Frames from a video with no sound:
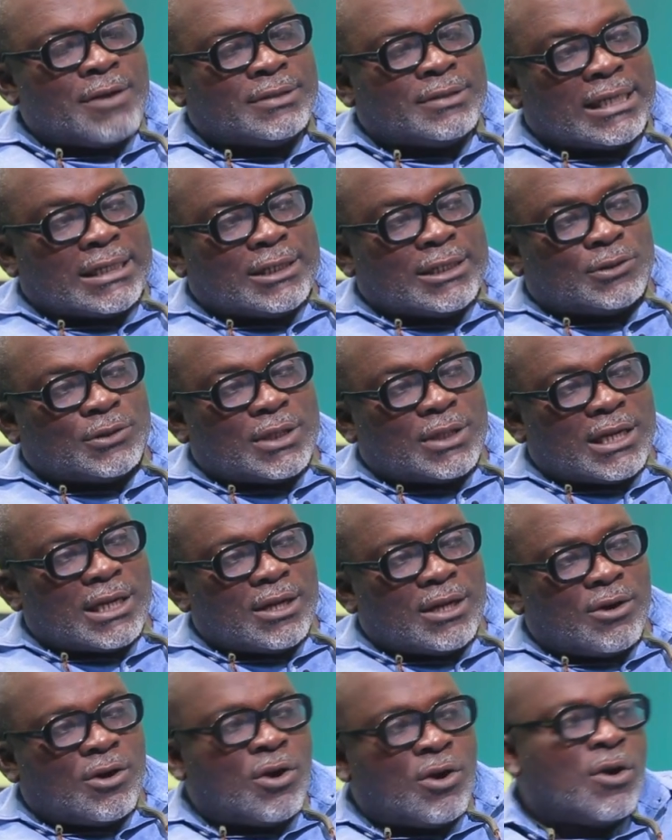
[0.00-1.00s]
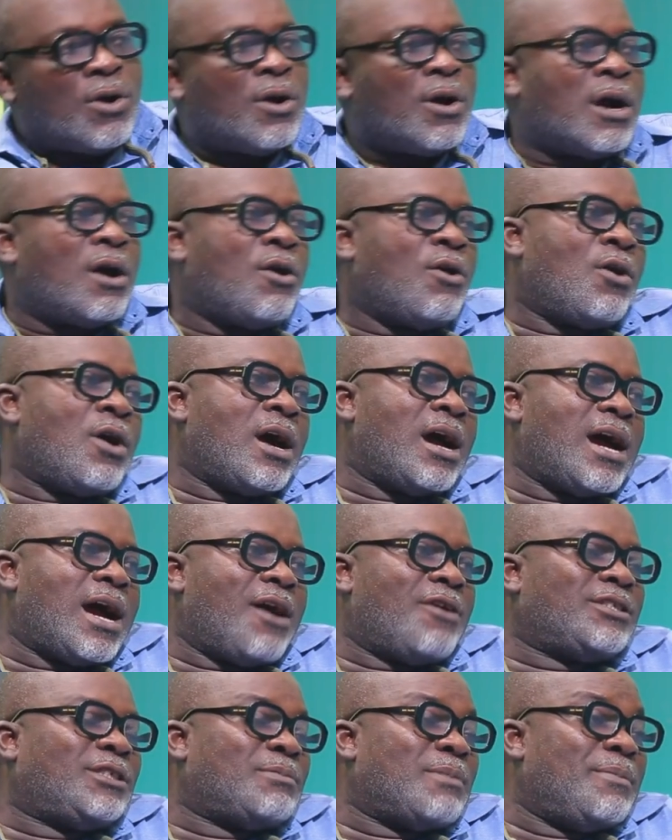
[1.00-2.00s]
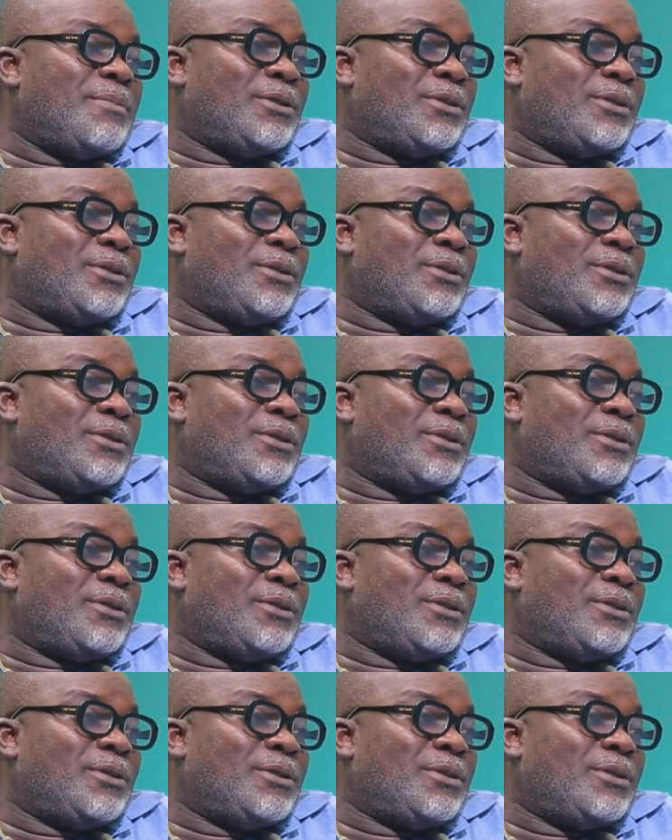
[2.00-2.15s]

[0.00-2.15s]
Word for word: is daddy today, or, or how is mommy